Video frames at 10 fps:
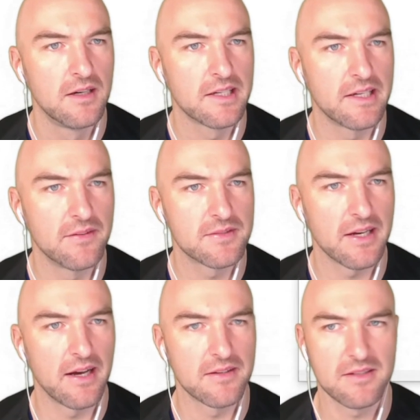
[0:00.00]
gives
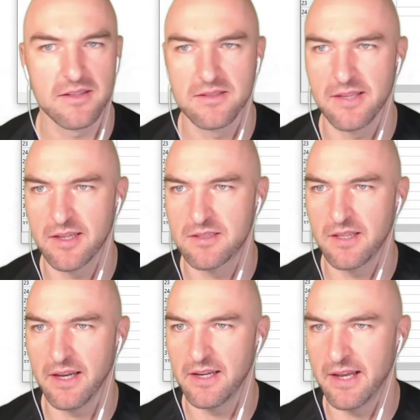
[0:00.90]
us
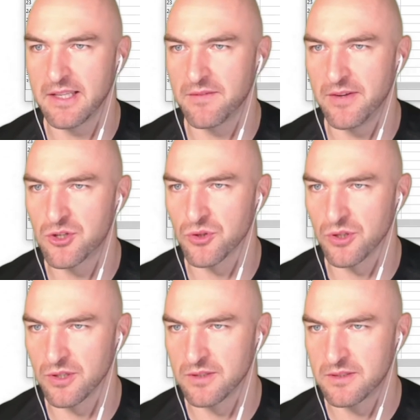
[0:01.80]
16
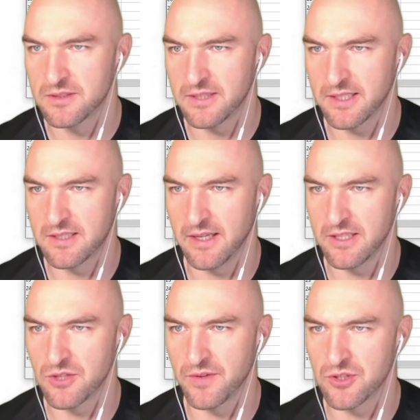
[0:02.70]
individual
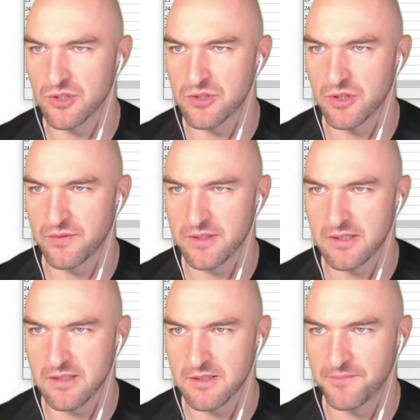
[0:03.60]

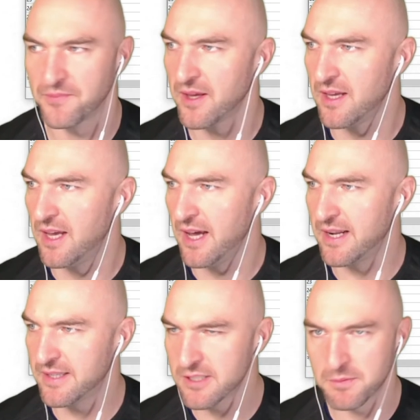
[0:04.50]
surfaces. And
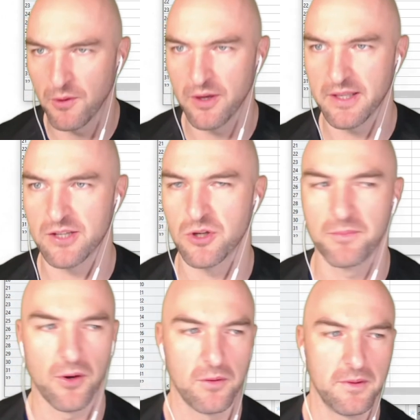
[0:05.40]
at this point I should
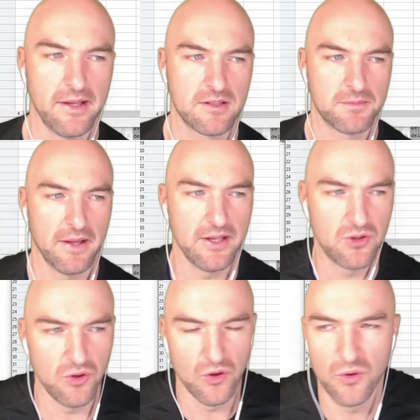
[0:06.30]
probably explain
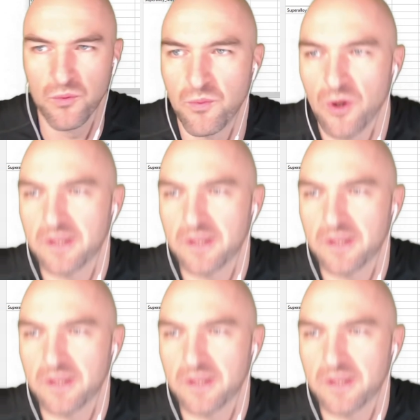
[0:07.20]
to you what